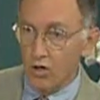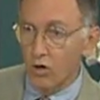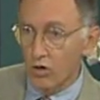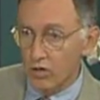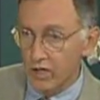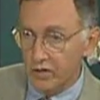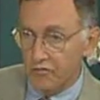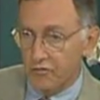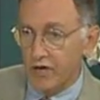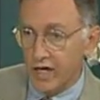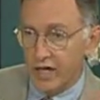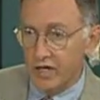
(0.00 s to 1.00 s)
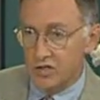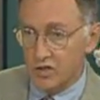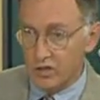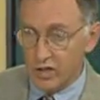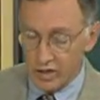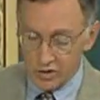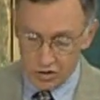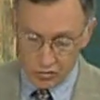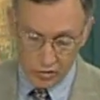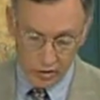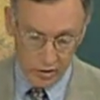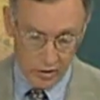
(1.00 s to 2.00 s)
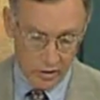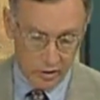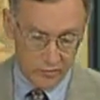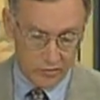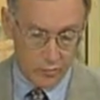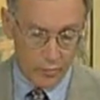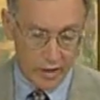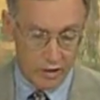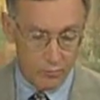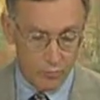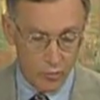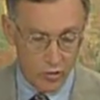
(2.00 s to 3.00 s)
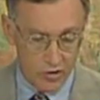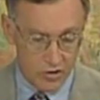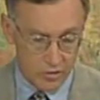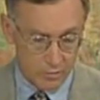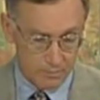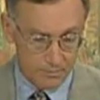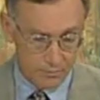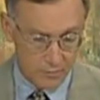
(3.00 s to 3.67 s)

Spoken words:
early phase in the history of Tibetan Buddhism.